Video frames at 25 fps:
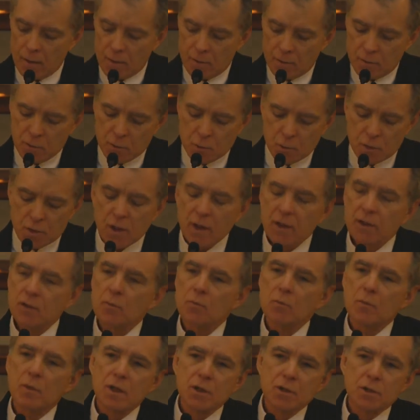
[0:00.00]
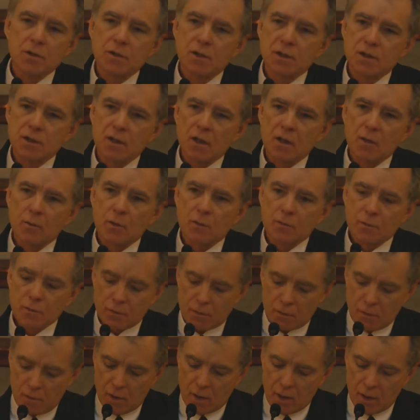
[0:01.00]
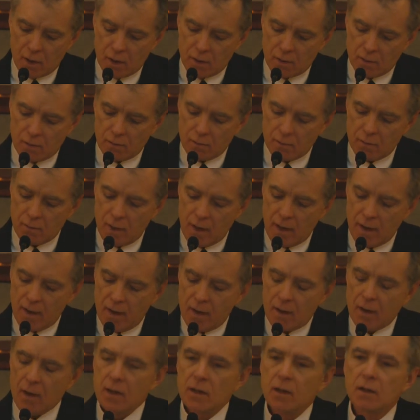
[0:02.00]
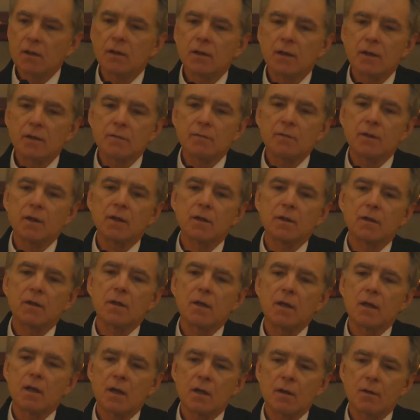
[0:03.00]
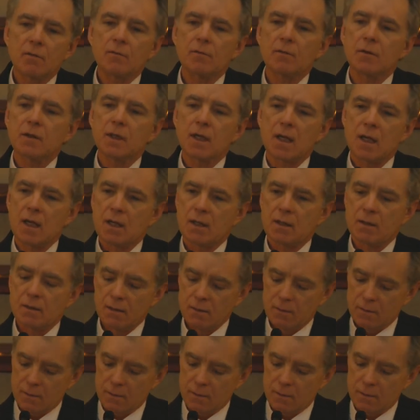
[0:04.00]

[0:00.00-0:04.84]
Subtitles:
This was like a mission statement for Greg, and he lived it every day.